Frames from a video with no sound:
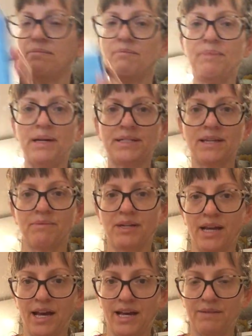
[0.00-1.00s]
but I'm going
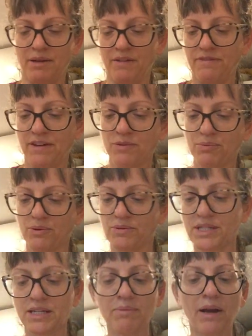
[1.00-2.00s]
to add my favorite
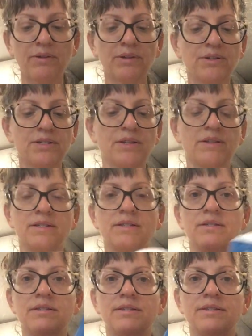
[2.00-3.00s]
protein powder. So this
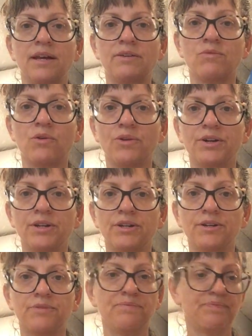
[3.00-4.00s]
is
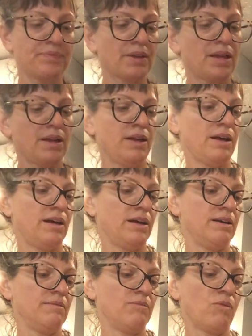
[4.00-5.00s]
Sunwarrior
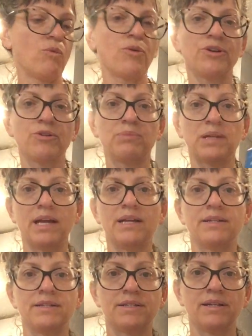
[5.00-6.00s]
Warrior
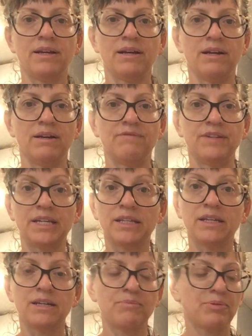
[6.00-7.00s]
Blend
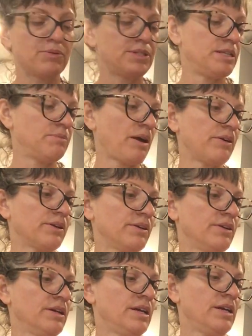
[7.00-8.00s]
Vanilla protein
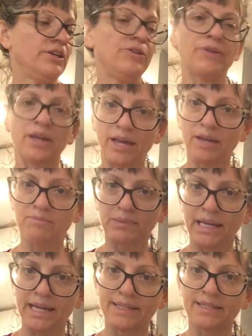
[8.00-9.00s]
powder. You can get
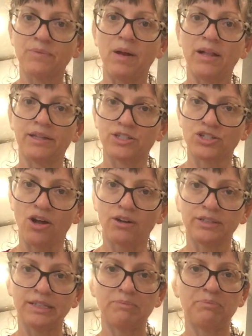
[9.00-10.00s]
plain as well and
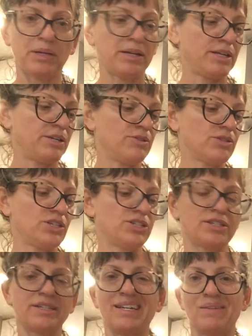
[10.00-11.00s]
chocolate, but I usually
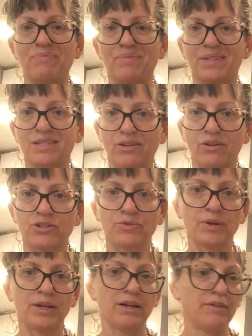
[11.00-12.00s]
just keep this large
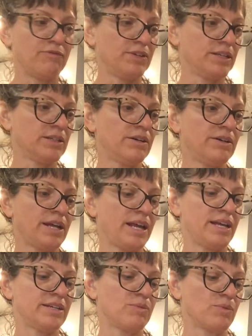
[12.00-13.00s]
one of vanilla on
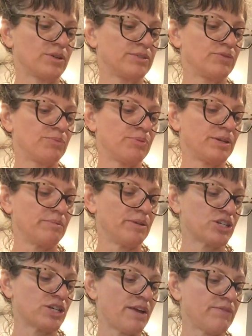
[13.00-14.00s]
hand. It works for pretty
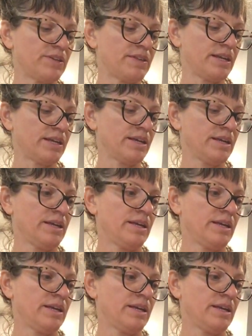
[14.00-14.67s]
much everything.